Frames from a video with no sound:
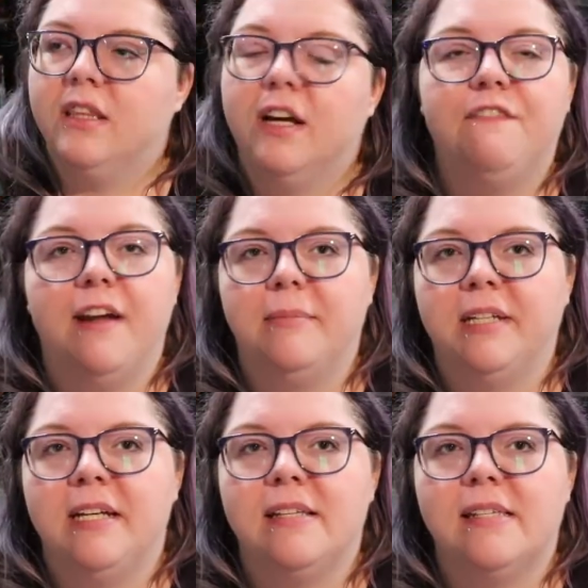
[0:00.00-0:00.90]
Their
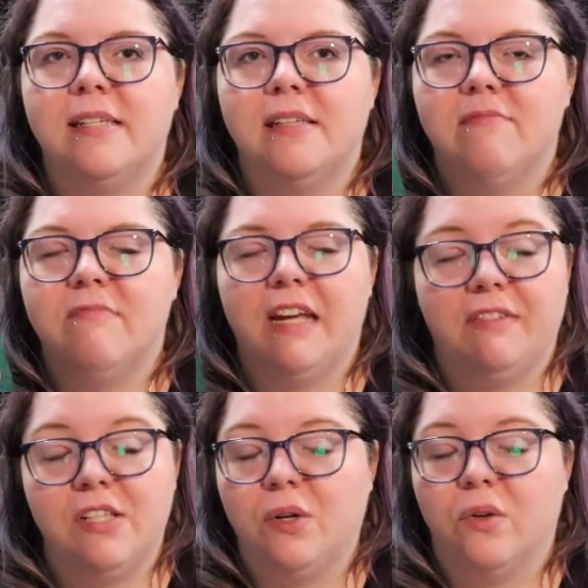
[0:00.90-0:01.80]
families if
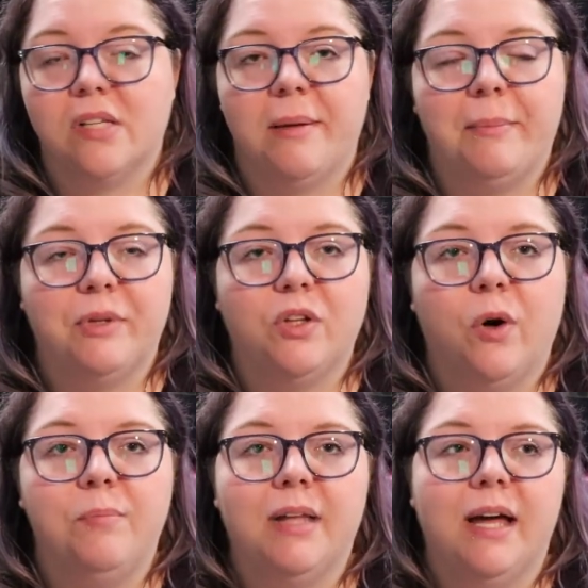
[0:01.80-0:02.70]
these girls come up with
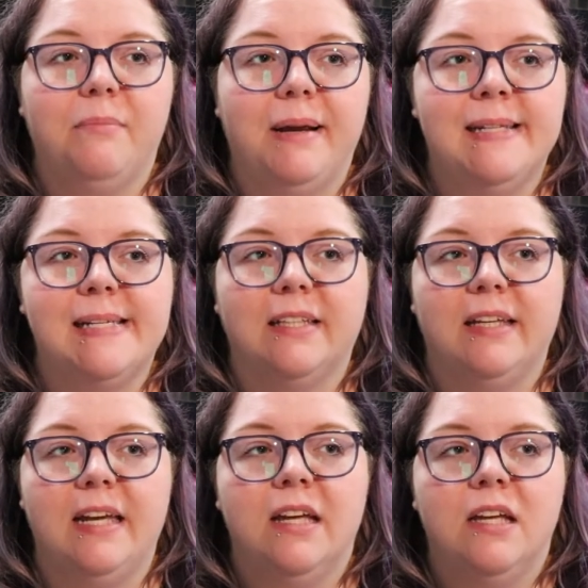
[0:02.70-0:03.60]
gold blood,
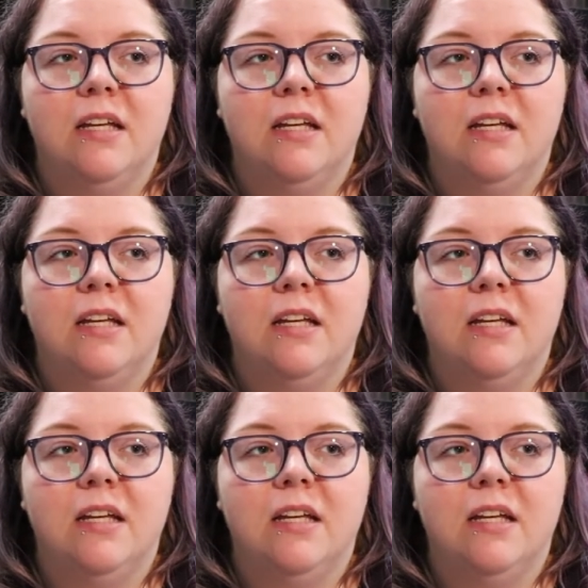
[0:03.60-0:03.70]
basically